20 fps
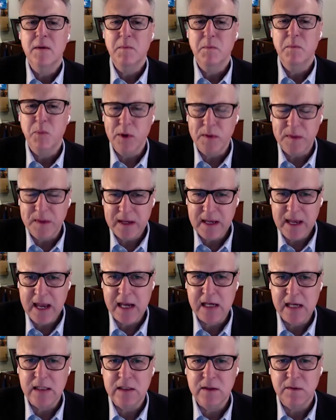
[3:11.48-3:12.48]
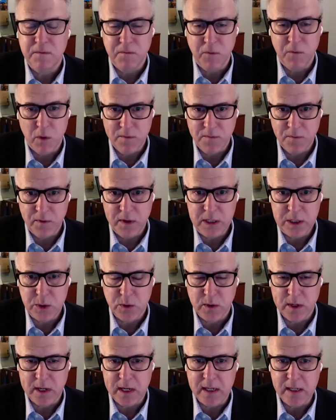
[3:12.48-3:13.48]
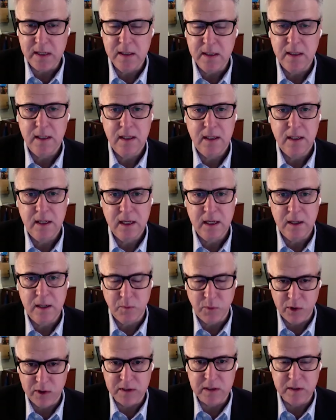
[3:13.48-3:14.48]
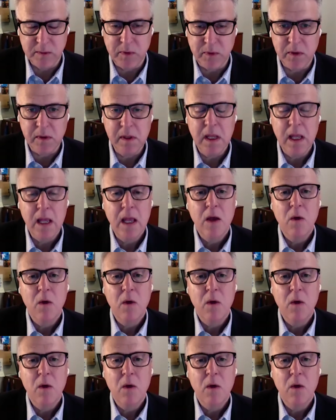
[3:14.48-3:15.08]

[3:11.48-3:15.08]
put the case for free trade in principle.